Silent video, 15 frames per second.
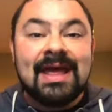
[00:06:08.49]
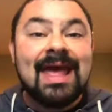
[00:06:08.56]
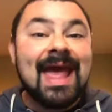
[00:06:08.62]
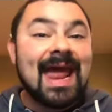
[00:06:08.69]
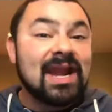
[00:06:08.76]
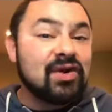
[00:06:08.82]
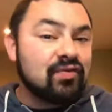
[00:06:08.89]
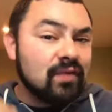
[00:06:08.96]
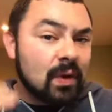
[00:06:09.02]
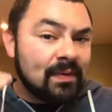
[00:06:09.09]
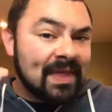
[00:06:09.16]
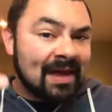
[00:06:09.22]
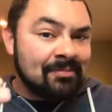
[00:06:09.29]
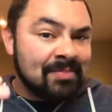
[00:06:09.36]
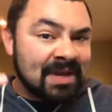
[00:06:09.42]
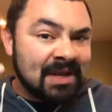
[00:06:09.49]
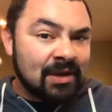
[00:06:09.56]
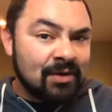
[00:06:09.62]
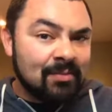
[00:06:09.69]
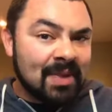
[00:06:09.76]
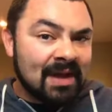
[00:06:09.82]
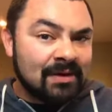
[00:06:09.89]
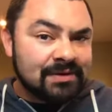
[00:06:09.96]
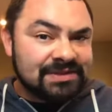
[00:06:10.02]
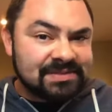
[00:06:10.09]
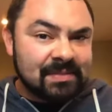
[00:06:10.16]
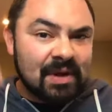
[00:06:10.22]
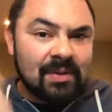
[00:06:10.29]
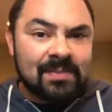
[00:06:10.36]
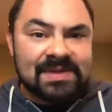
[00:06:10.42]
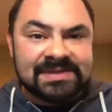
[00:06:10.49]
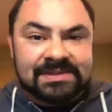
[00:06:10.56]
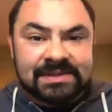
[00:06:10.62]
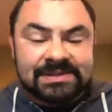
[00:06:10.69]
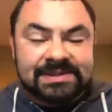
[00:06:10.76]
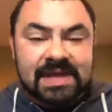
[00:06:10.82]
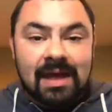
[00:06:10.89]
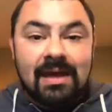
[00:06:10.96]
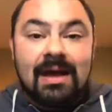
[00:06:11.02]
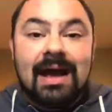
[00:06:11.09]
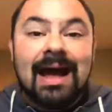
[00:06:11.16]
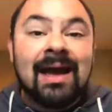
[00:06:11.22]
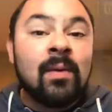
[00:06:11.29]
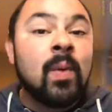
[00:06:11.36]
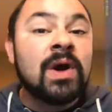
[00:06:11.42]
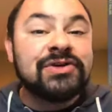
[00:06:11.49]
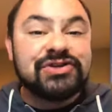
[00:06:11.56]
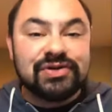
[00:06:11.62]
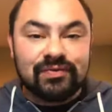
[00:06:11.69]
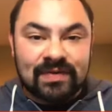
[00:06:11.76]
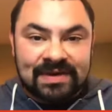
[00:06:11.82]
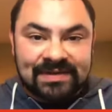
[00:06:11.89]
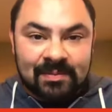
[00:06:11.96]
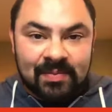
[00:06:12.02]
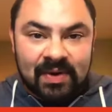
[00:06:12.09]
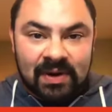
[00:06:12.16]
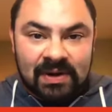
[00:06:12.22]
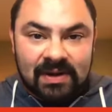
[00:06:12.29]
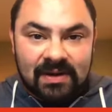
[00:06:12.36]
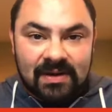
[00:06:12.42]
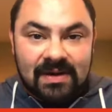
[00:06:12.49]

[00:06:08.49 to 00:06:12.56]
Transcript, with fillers: and grow that bigger, better small business, I want you to read the book.